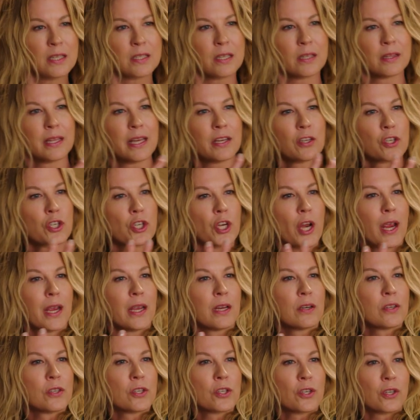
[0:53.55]
to then
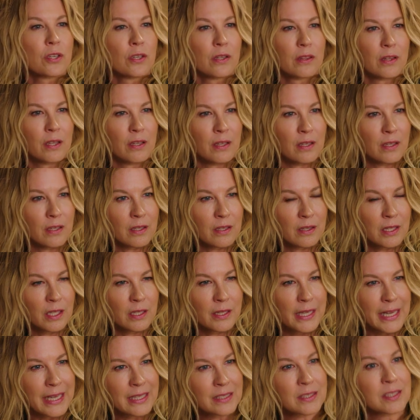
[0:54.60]
change the
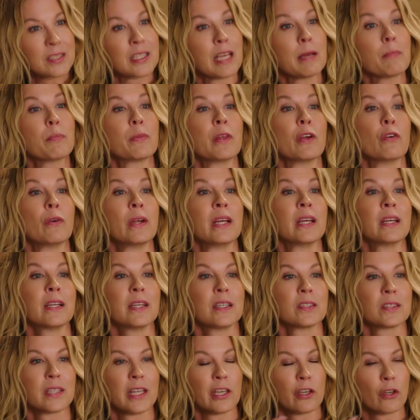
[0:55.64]
landscape they're in
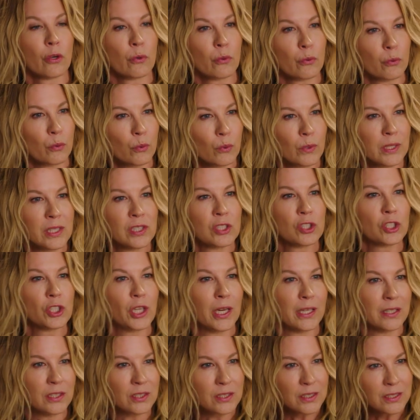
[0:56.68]
as they go through these
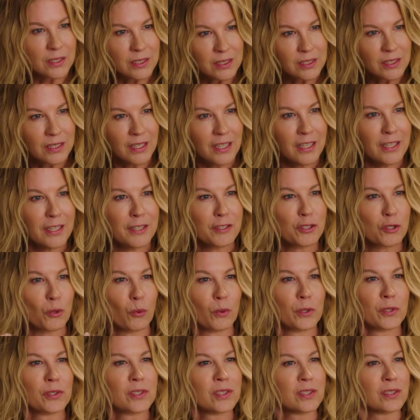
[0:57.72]
changes
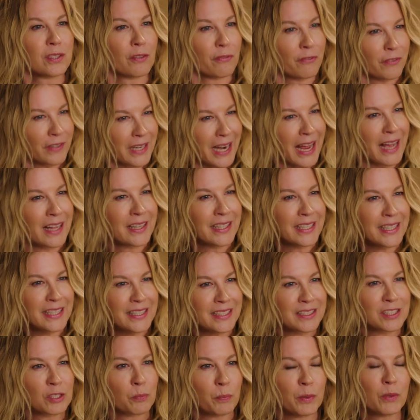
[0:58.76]
towards the finale,
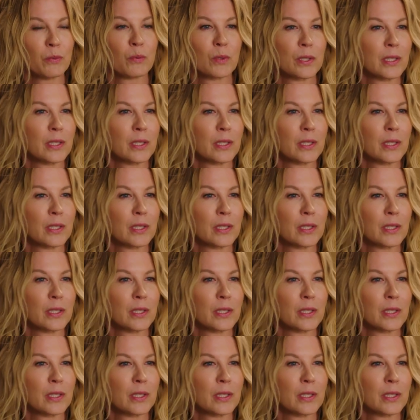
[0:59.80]
it's been